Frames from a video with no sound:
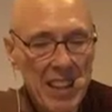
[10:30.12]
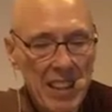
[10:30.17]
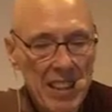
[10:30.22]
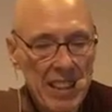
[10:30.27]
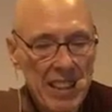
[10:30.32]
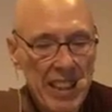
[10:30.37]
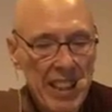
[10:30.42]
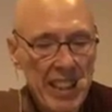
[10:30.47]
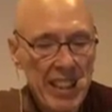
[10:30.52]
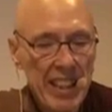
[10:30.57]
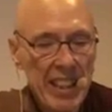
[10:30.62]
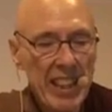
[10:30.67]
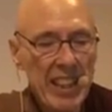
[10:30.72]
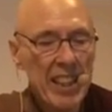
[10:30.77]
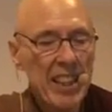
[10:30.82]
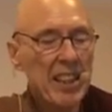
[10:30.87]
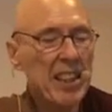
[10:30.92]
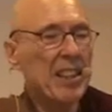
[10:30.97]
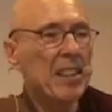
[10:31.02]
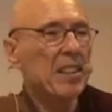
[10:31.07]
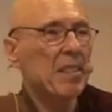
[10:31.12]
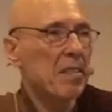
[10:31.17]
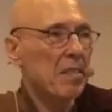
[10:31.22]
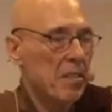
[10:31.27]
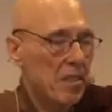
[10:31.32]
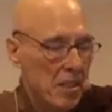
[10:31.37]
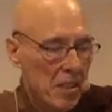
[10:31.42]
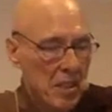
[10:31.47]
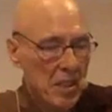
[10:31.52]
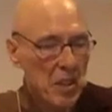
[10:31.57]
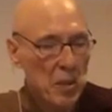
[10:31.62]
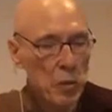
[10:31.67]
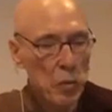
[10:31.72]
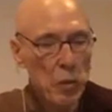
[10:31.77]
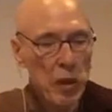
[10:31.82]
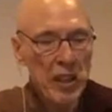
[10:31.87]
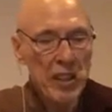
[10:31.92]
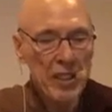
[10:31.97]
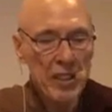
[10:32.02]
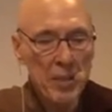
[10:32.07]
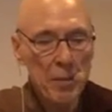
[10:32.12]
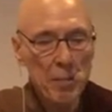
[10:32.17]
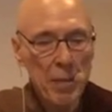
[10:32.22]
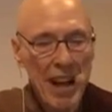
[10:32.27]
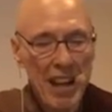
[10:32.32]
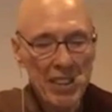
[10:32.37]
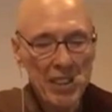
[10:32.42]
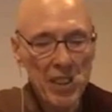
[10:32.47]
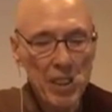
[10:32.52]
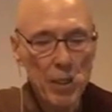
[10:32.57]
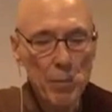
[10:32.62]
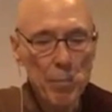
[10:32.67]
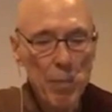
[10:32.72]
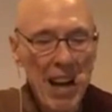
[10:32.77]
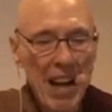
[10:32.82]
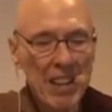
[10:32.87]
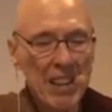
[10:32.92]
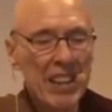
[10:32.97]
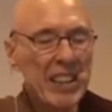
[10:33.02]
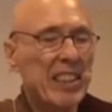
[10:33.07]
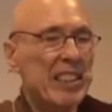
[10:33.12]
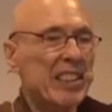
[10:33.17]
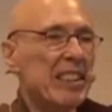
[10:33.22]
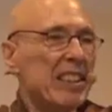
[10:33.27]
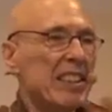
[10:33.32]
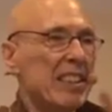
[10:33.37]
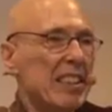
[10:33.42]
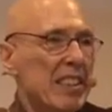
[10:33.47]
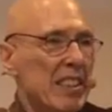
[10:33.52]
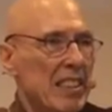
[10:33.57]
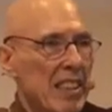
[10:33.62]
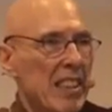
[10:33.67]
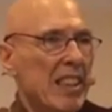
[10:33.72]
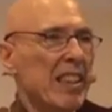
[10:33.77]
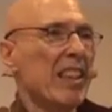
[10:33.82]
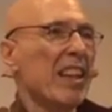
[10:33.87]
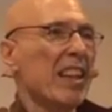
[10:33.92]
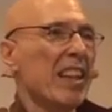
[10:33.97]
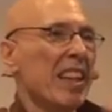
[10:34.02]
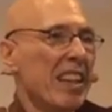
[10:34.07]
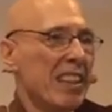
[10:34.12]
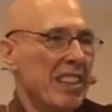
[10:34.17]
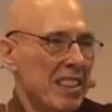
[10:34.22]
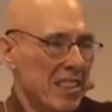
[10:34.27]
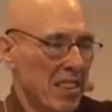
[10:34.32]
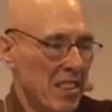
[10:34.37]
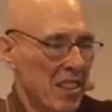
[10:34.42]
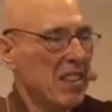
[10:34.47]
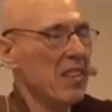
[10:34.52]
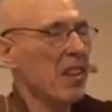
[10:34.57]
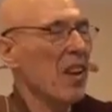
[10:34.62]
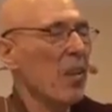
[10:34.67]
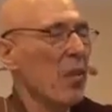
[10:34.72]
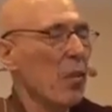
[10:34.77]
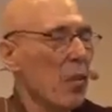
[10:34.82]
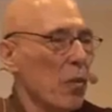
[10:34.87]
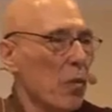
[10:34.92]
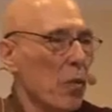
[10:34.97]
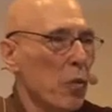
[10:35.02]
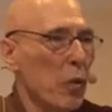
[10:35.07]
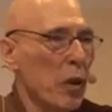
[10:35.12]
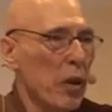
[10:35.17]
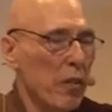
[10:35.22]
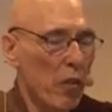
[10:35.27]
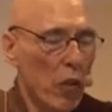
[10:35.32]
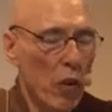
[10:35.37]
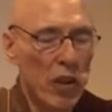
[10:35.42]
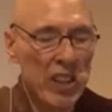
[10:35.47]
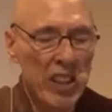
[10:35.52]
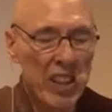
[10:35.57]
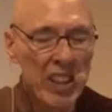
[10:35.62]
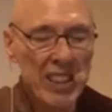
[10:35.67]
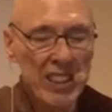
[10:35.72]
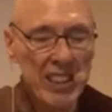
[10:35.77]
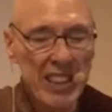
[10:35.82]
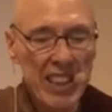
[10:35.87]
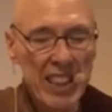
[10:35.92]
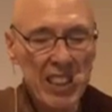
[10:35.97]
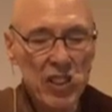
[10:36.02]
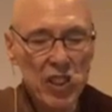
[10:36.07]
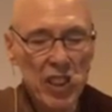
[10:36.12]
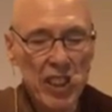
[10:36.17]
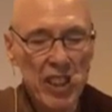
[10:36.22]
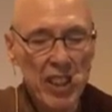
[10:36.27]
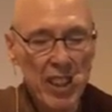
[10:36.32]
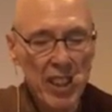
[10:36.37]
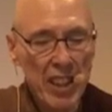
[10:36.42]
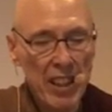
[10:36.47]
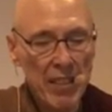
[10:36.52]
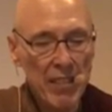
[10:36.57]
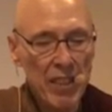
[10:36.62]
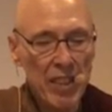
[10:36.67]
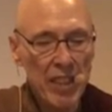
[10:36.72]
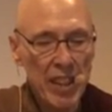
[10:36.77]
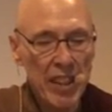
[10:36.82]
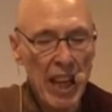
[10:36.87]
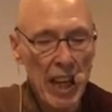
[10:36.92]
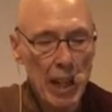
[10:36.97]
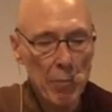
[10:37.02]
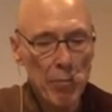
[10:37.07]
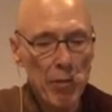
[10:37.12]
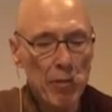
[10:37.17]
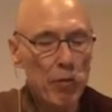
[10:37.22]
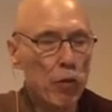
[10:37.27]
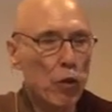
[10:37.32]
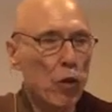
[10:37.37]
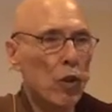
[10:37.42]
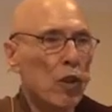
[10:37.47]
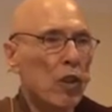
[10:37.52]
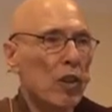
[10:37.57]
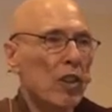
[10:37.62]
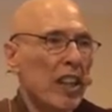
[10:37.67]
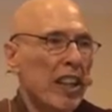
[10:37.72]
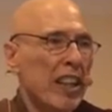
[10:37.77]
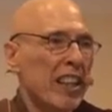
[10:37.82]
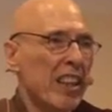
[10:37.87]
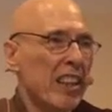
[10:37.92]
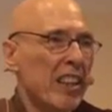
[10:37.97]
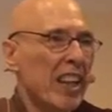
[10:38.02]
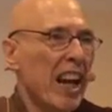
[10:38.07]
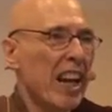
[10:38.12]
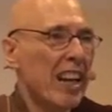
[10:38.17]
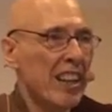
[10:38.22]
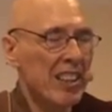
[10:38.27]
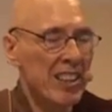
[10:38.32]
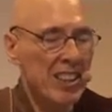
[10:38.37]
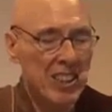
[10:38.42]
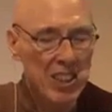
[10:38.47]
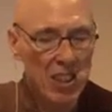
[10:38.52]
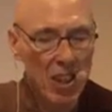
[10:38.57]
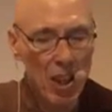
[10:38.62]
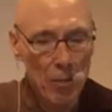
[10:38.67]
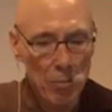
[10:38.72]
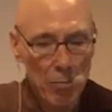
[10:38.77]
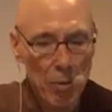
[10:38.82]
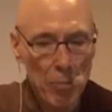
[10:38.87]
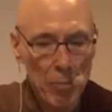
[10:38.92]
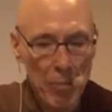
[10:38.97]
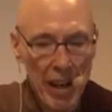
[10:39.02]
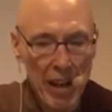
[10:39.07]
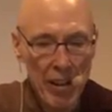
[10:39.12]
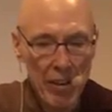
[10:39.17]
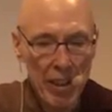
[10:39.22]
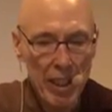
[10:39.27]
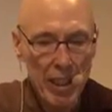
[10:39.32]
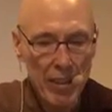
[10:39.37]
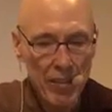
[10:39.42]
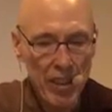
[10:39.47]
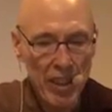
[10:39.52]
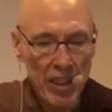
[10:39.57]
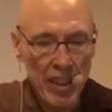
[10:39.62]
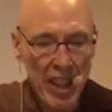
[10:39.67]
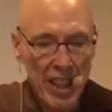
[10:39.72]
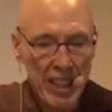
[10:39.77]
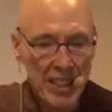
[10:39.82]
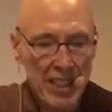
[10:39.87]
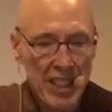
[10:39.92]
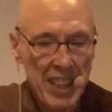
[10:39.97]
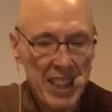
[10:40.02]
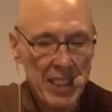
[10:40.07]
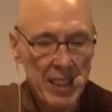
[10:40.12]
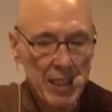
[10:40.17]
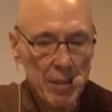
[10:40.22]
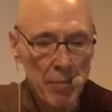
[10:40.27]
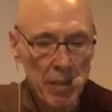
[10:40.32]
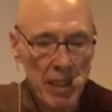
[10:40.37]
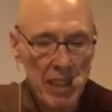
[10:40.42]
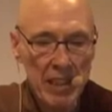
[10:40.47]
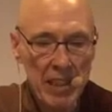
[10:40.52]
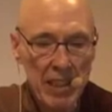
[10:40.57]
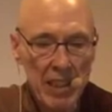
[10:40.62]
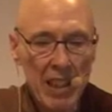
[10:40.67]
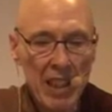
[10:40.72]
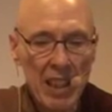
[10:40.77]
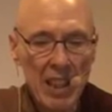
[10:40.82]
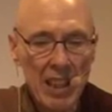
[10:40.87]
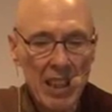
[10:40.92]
Kiki went back to the palace, and then he would have ordered his kitchen even the night before, late at night, to start preparing for the next day's meal.